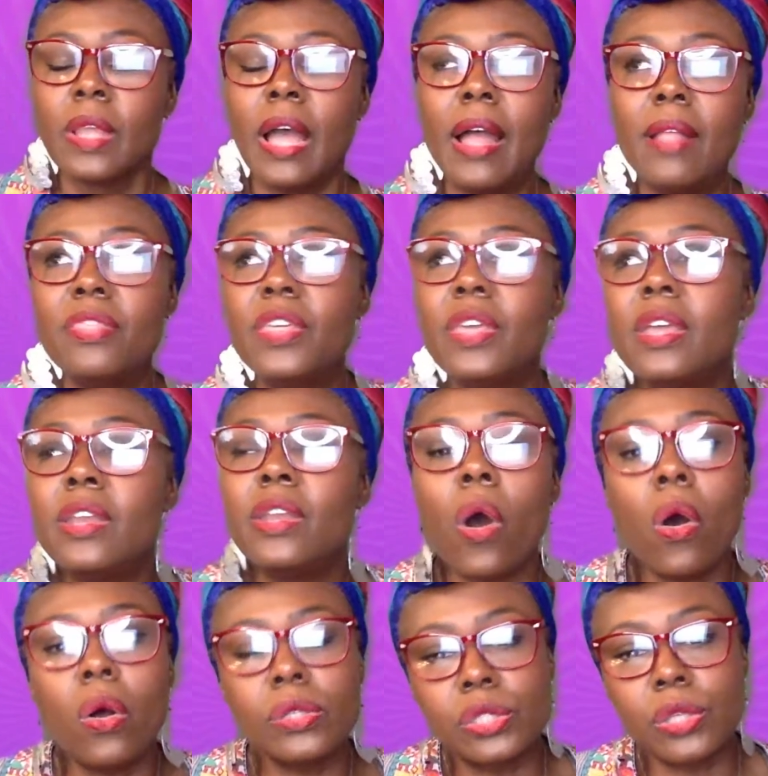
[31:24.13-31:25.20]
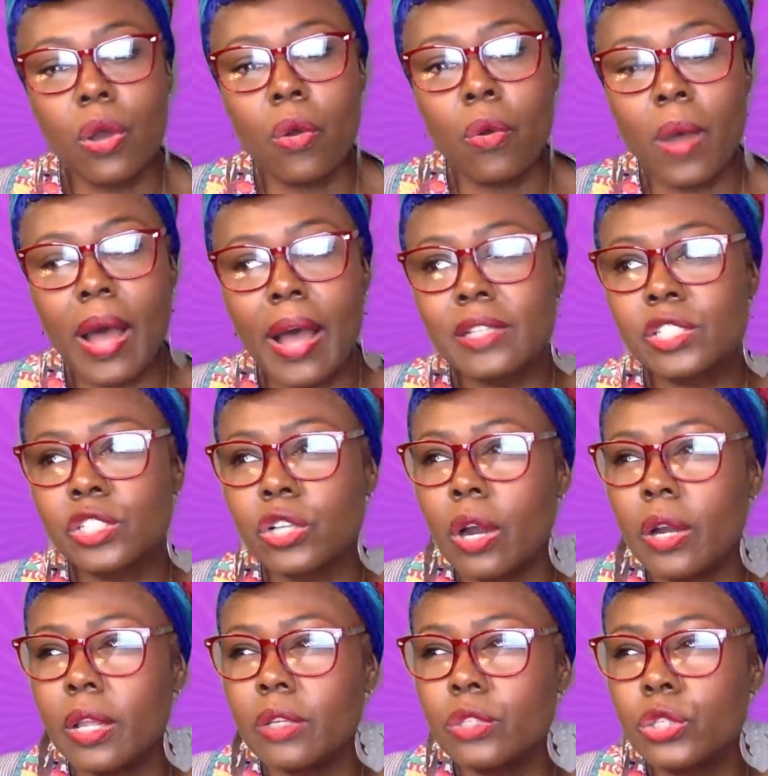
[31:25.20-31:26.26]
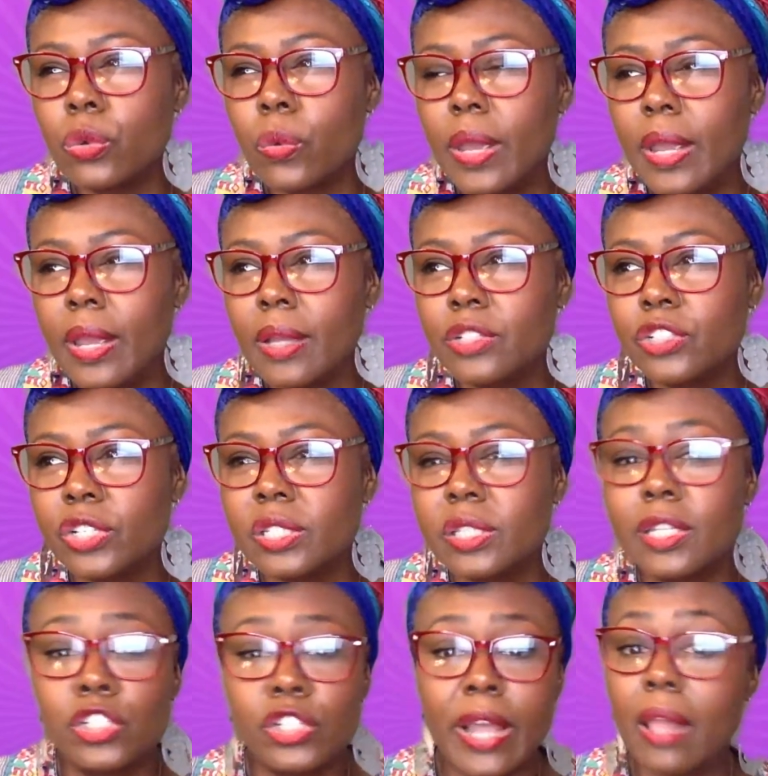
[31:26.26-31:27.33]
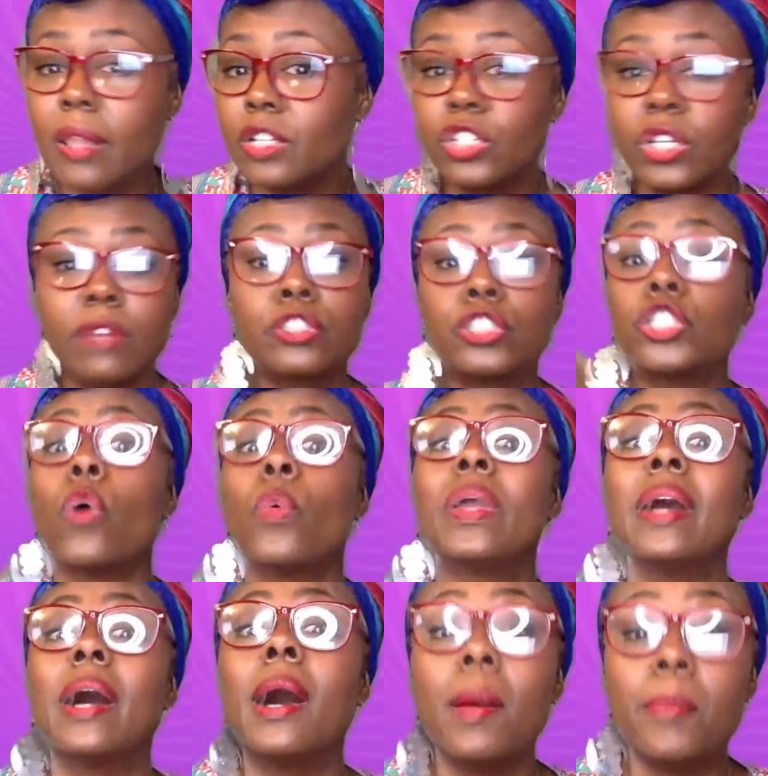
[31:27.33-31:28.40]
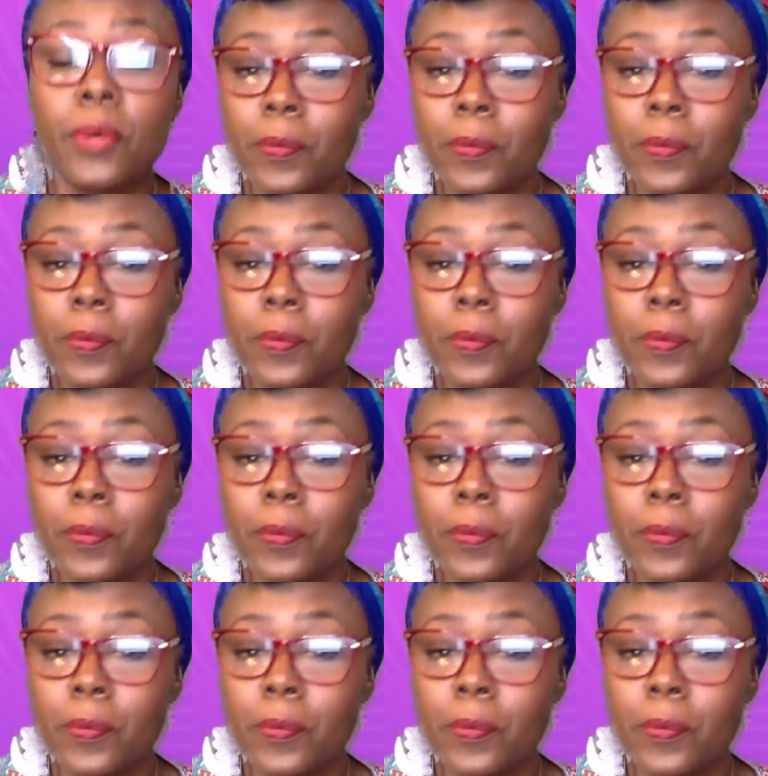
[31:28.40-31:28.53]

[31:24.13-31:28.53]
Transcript: And then also I started doing just the challenge of showing up